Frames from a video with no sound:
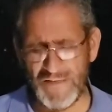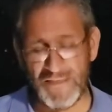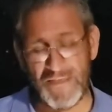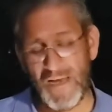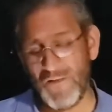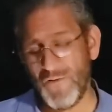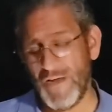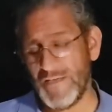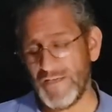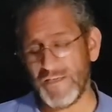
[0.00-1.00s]
And tonight, Lord,
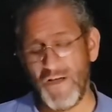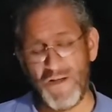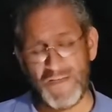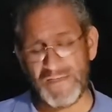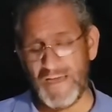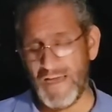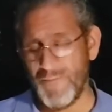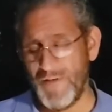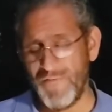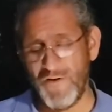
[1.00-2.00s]
I just honestly I come
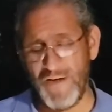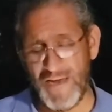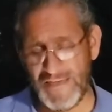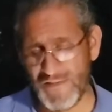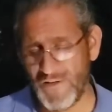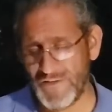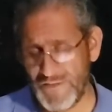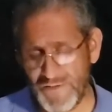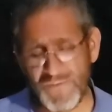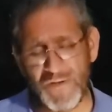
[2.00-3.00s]
before you and I exalt
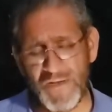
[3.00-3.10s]
you.